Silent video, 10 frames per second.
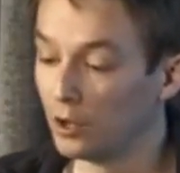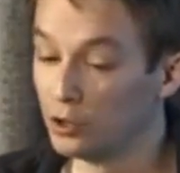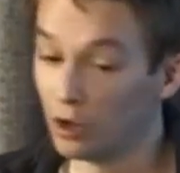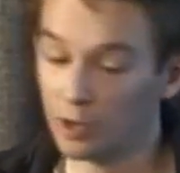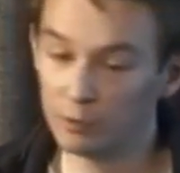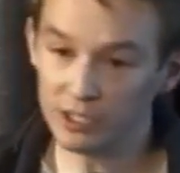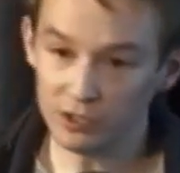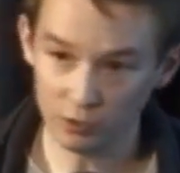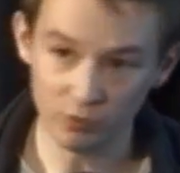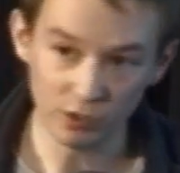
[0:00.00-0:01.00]
Not only
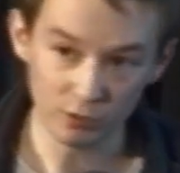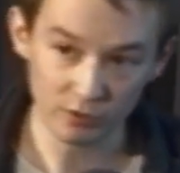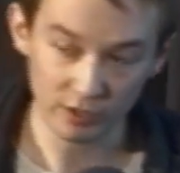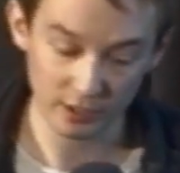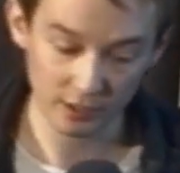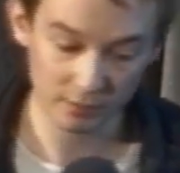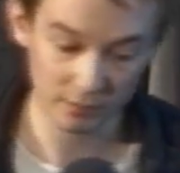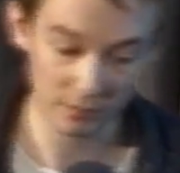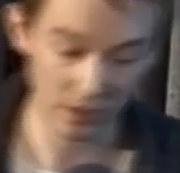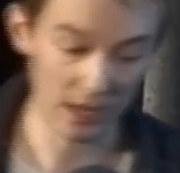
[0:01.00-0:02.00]
new news here,
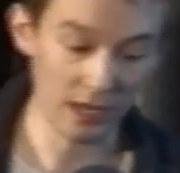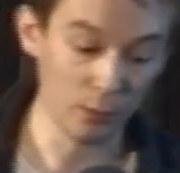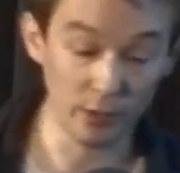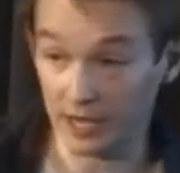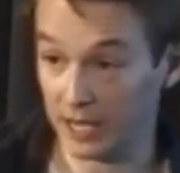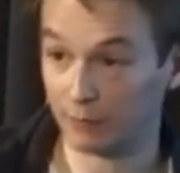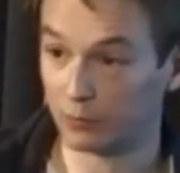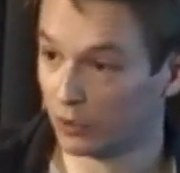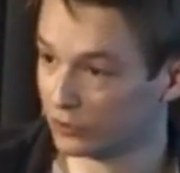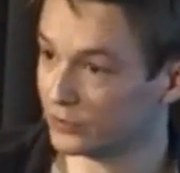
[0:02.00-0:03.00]
we're going to
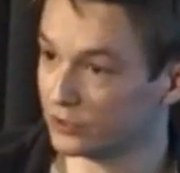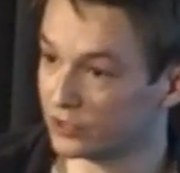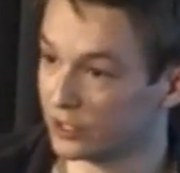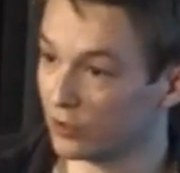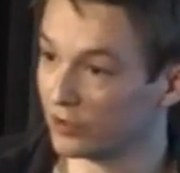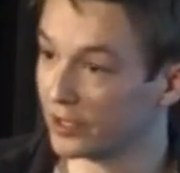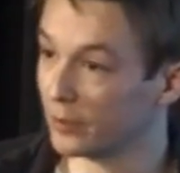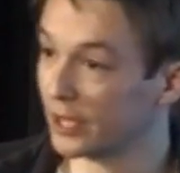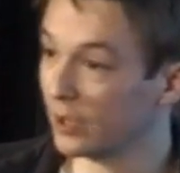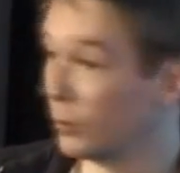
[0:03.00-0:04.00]
have lots of interesting content
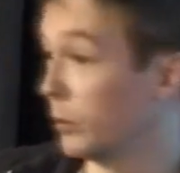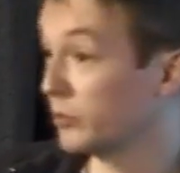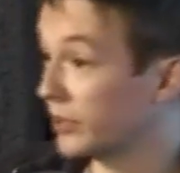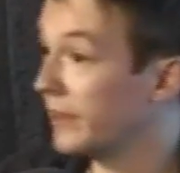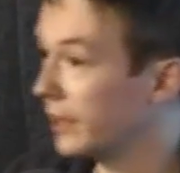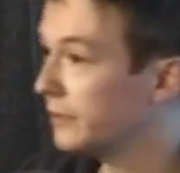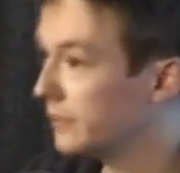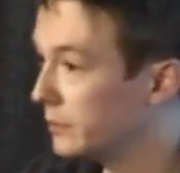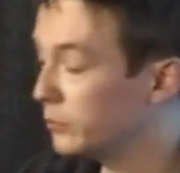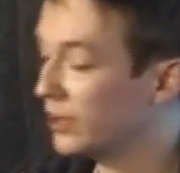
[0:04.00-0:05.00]
coming out. We want to get that
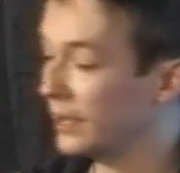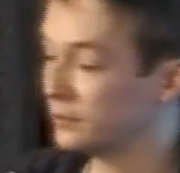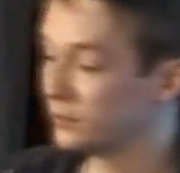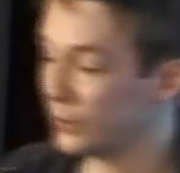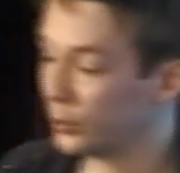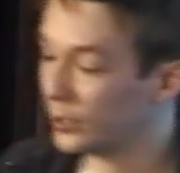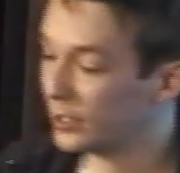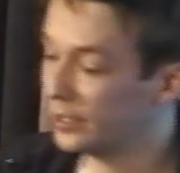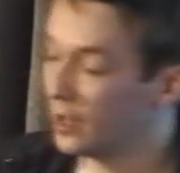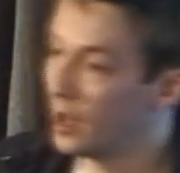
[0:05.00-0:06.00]
into people's hands very
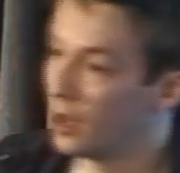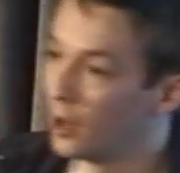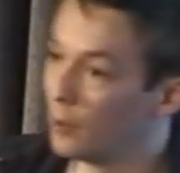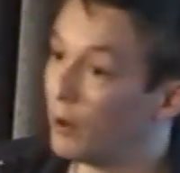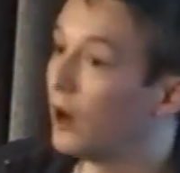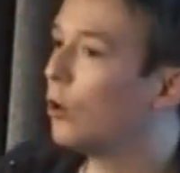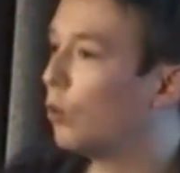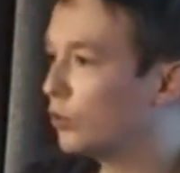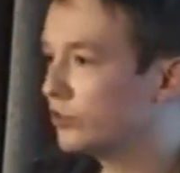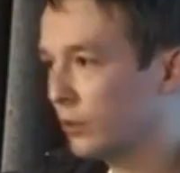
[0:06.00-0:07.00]
quickly, but
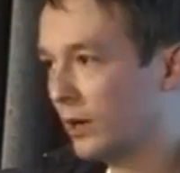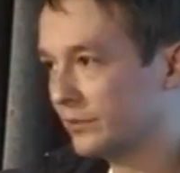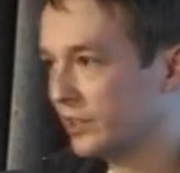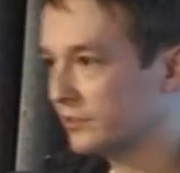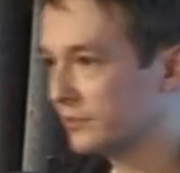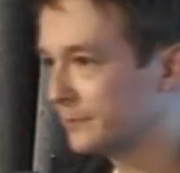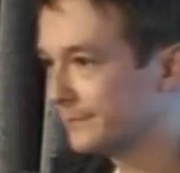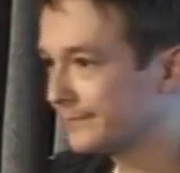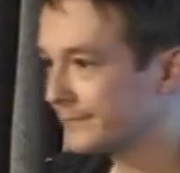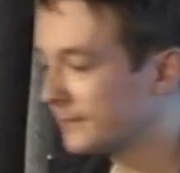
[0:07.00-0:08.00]
also updates.
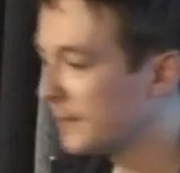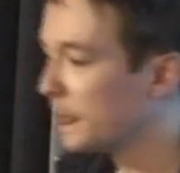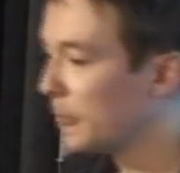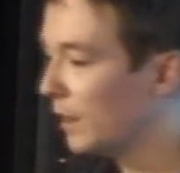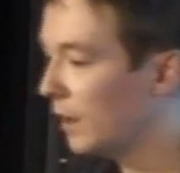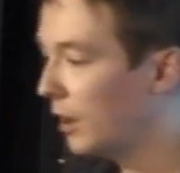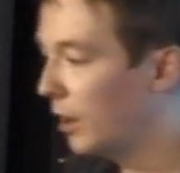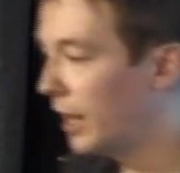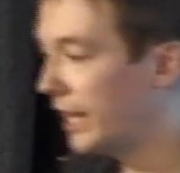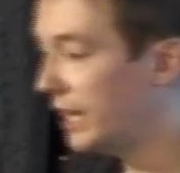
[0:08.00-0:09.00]

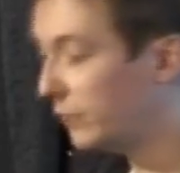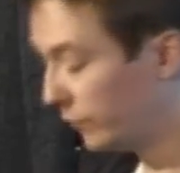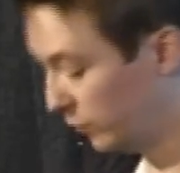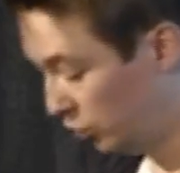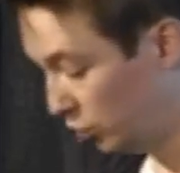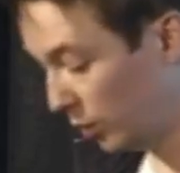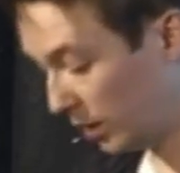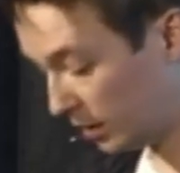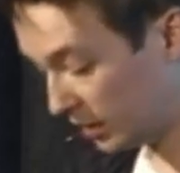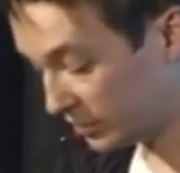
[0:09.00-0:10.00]
If you
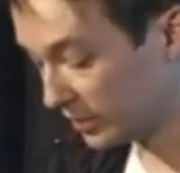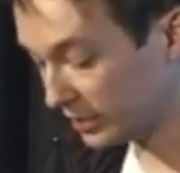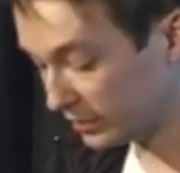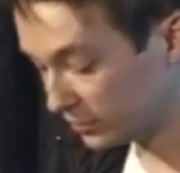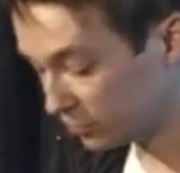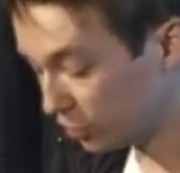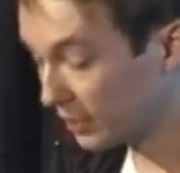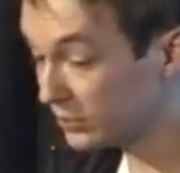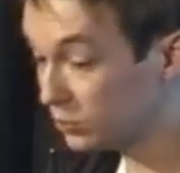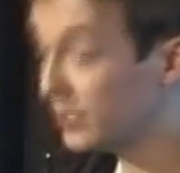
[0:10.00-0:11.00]
are a journalist
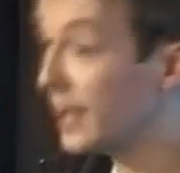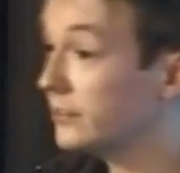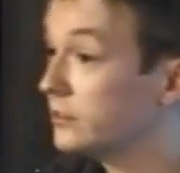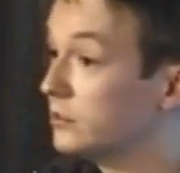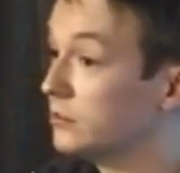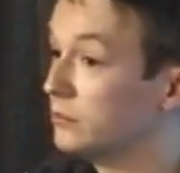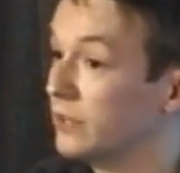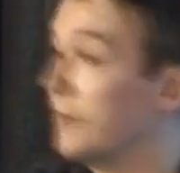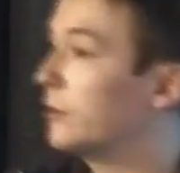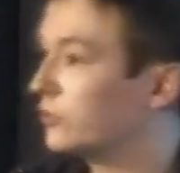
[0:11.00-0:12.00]
trying to get the